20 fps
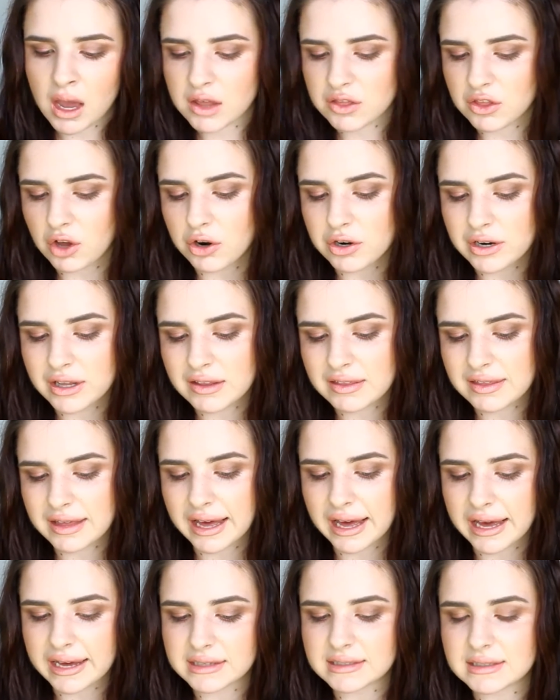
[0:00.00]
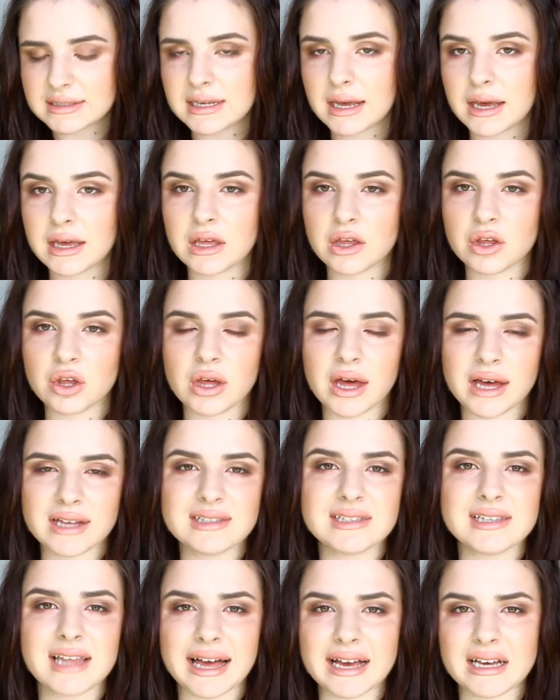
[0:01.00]
The only thing is,
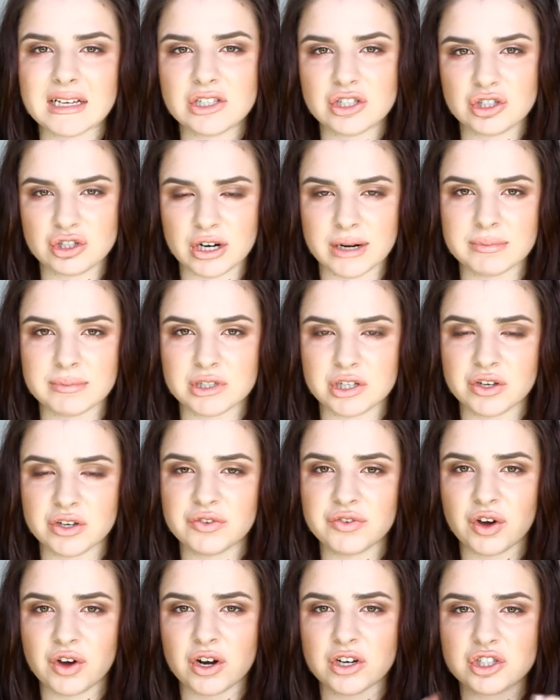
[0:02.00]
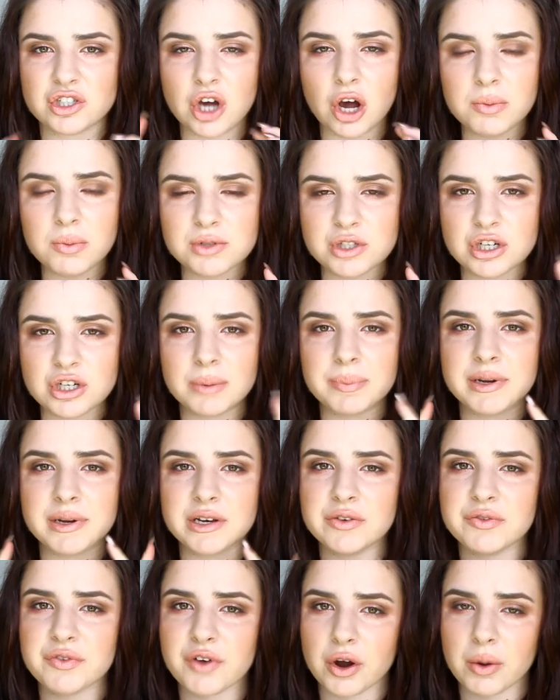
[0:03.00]
it's like a strip, so you've got a top strip and
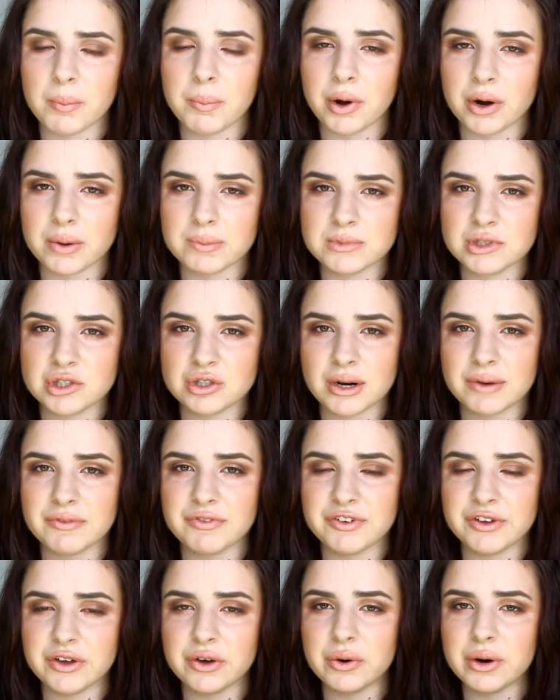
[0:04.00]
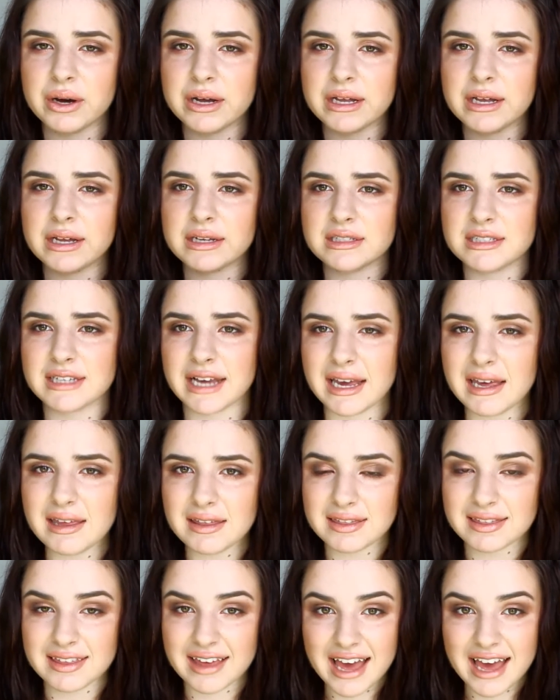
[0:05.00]
you've got a bottom strip for your teeth.